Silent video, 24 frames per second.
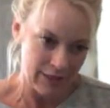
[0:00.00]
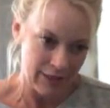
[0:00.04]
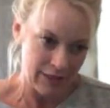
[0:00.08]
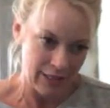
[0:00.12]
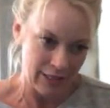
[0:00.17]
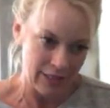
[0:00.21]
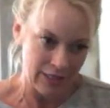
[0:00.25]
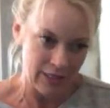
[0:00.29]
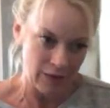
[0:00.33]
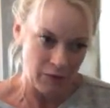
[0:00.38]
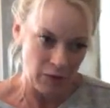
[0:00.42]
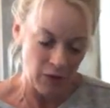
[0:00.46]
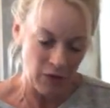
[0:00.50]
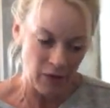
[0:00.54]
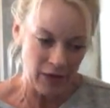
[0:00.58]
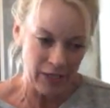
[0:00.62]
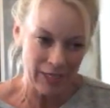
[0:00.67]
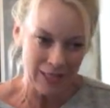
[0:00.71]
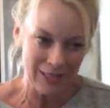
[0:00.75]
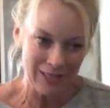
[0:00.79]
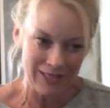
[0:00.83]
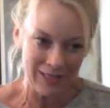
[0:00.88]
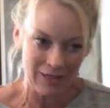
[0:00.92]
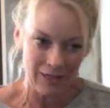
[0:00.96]

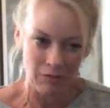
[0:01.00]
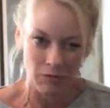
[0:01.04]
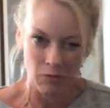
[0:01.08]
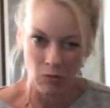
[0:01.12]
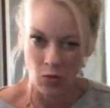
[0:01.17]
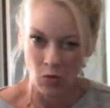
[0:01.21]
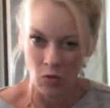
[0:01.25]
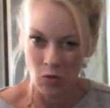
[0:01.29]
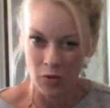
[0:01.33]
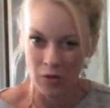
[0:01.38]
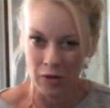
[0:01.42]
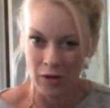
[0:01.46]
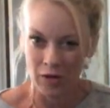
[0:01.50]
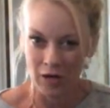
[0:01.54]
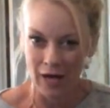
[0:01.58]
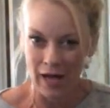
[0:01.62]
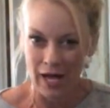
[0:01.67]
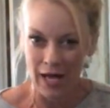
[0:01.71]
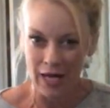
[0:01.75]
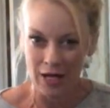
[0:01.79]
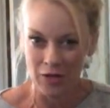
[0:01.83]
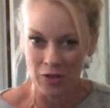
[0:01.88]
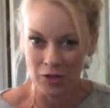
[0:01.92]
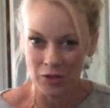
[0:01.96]
experiencing more
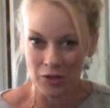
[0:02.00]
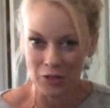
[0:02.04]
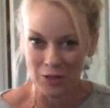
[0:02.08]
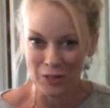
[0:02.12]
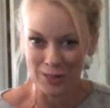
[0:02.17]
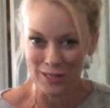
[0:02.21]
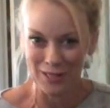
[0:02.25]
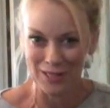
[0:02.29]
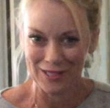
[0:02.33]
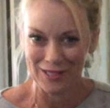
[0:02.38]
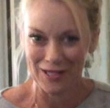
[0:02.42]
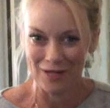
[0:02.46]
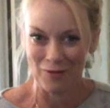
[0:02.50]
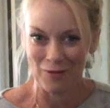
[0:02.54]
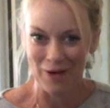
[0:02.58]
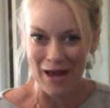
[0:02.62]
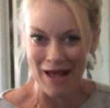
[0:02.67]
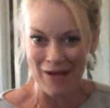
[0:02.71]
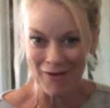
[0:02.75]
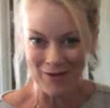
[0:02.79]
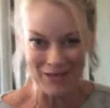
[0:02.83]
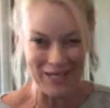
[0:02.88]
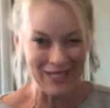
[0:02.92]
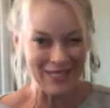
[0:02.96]
hikers
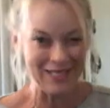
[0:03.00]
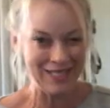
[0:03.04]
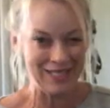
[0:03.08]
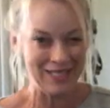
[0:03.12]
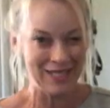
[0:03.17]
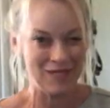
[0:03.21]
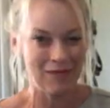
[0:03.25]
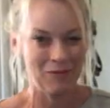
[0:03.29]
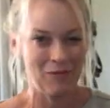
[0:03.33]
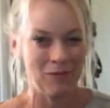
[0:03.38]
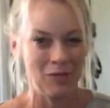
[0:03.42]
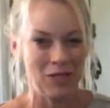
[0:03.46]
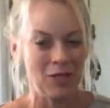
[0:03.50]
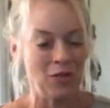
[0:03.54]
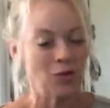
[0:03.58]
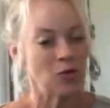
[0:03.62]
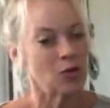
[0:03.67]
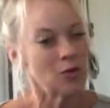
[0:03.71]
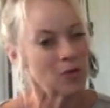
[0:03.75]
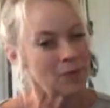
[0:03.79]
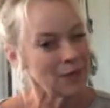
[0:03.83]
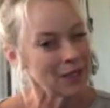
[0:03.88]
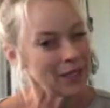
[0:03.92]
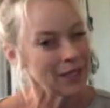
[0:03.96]
around us than we
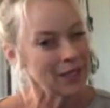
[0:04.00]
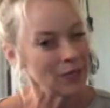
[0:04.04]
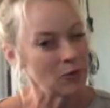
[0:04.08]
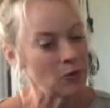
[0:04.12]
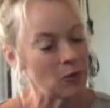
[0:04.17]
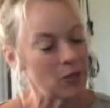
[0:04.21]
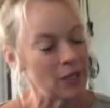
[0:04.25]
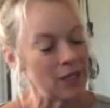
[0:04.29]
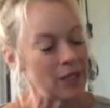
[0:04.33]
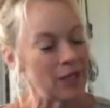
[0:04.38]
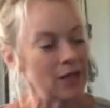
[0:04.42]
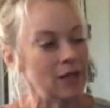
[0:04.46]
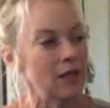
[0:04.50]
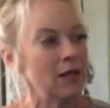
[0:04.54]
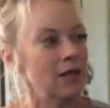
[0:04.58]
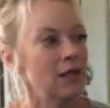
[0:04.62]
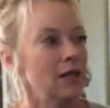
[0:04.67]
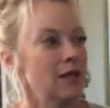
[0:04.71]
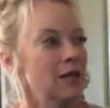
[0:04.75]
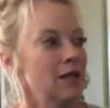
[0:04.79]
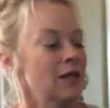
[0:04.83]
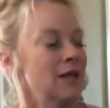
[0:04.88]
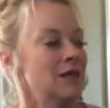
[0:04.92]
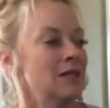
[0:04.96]
normally would.
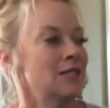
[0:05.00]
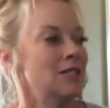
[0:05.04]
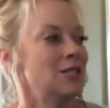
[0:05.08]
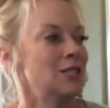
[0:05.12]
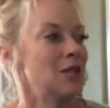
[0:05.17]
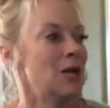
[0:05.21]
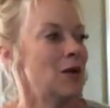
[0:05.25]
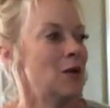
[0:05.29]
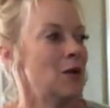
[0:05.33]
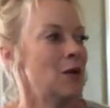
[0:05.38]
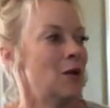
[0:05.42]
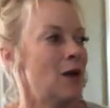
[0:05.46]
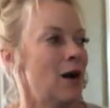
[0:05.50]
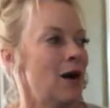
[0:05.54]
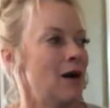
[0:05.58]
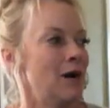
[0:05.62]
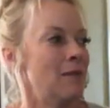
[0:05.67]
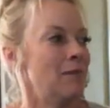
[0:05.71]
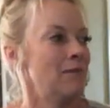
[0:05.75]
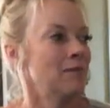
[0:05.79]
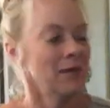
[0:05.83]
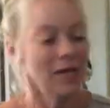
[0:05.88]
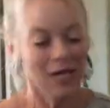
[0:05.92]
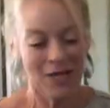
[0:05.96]
So
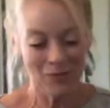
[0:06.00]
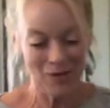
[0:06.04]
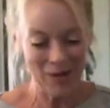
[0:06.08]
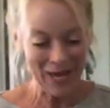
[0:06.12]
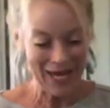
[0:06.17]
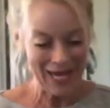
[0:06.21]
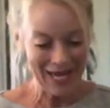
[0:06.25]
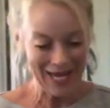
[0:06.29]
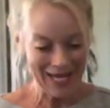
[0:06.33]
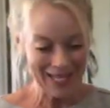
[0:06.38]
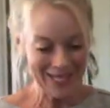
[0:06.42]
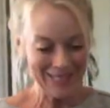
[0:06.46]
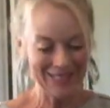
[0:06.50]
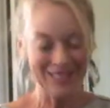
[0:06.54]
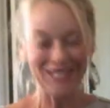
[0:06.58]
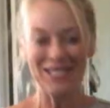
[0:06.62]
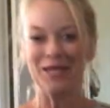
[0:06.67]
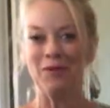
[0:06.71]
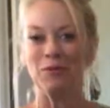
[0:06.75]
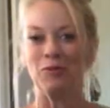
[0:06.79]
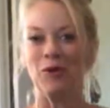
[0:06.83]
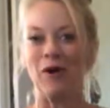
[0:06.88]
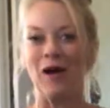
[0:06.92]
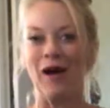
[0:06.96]
anyway, hence
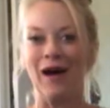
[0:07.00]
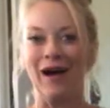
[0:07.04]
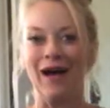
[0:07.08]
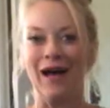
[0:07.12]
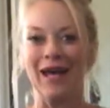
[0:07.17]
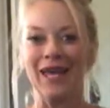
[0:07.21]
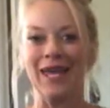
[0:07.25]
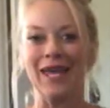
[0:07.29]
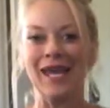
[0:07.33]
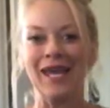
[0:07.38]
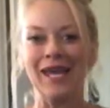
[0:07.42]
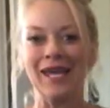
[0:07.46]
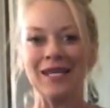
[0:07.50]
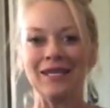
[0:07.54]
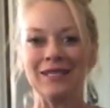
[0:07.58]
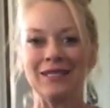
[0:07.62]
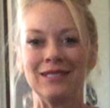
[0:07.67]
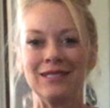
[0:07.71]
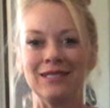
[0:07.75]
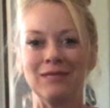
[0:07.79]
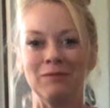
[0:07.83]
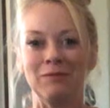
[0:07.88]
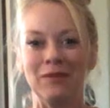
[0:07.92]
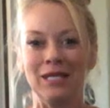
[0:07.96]
the bra. I
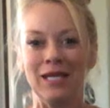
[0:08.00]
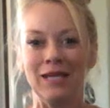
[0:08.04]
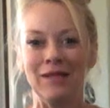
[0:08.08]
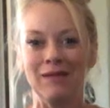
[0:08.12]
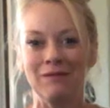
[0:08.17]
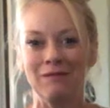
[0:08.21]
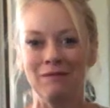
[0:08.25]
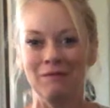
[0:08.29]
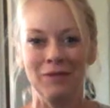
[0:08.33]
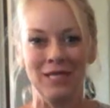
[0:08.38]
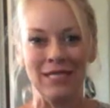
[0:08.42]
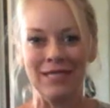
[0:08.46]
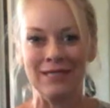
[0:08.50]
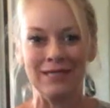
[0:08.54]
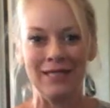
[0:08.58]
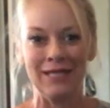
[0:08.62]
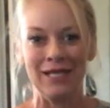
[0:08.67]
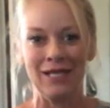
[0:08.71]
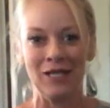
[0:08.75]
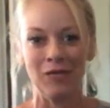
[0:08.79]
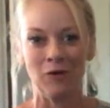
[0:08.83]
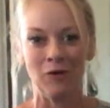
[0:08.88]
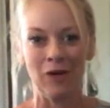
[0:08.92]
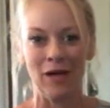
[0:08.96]
can't be
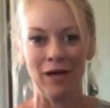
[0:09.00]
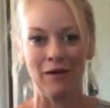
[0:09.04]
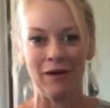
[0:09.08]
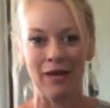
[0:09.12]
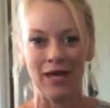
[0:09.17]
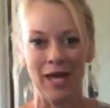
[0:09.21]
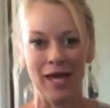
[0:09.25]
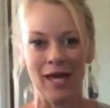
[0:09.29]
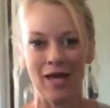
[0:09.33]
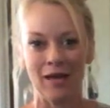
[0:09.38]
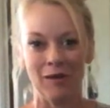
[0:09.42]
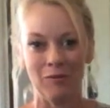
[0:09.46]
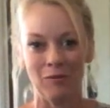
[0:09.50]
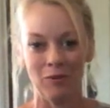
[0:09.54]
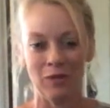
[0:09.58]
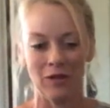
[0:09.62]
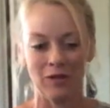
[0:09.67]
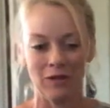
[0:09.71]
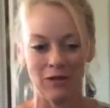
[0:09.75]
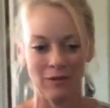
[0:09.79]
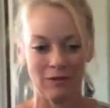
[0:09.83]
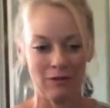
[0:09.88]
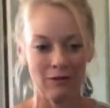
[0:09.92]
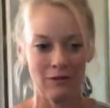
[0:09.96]
sitting around camp
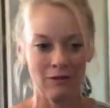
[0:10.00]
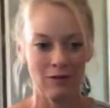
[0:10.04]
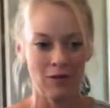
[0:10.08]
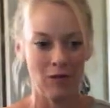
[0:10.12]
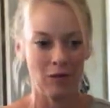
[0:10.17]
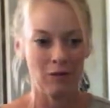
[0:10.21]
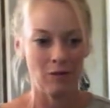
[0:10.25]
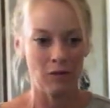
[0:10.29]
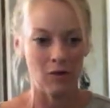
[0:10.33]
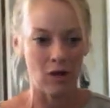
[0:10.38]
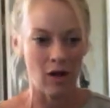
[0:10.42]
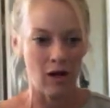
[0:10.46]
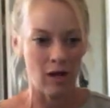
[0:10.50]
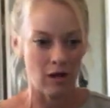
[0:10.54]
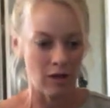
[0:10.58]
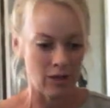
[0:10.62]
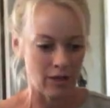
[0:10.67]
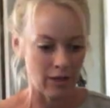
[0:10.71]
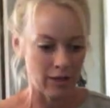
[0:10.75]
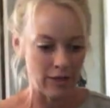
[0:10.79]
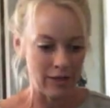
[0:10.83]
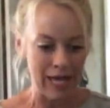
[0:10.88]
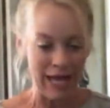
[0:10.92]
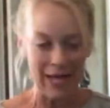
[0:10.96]
with no bra
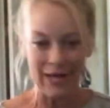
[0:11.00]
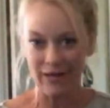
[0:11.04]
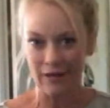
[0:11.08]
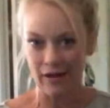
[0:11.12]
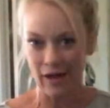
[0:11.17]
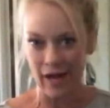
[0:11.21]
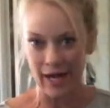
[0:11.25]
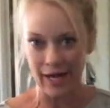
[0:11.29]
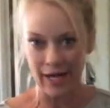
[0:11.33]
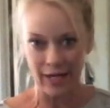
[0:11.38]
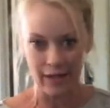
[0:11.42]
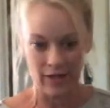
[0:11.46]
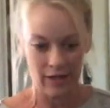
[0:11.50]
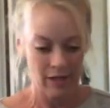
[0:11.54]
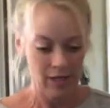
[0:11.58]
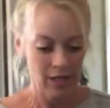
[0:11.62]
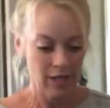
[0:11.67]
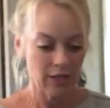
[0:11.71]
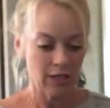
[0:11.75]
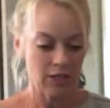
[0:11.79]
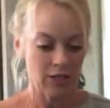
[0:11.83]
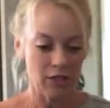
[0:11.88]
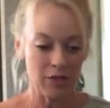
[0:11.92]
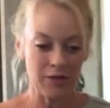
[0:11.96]
on at night.
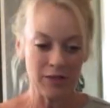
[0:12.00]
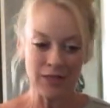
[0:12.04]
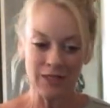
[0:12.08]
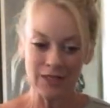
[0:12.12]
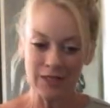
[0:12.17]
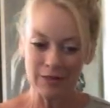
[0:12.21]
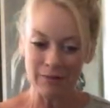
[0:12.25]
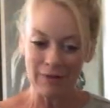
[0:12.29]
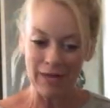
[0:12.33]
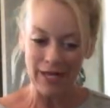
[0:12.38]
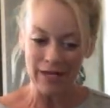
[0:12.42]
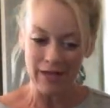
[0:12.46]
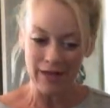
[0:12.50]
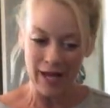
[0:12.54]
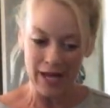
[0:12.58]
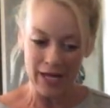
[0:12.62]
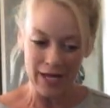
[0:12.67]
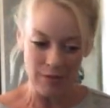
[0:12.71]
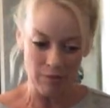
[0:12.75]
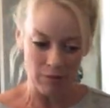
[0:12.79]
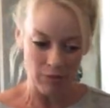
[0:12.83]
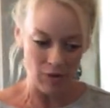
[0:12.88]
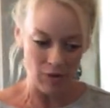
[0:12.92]
So this is my night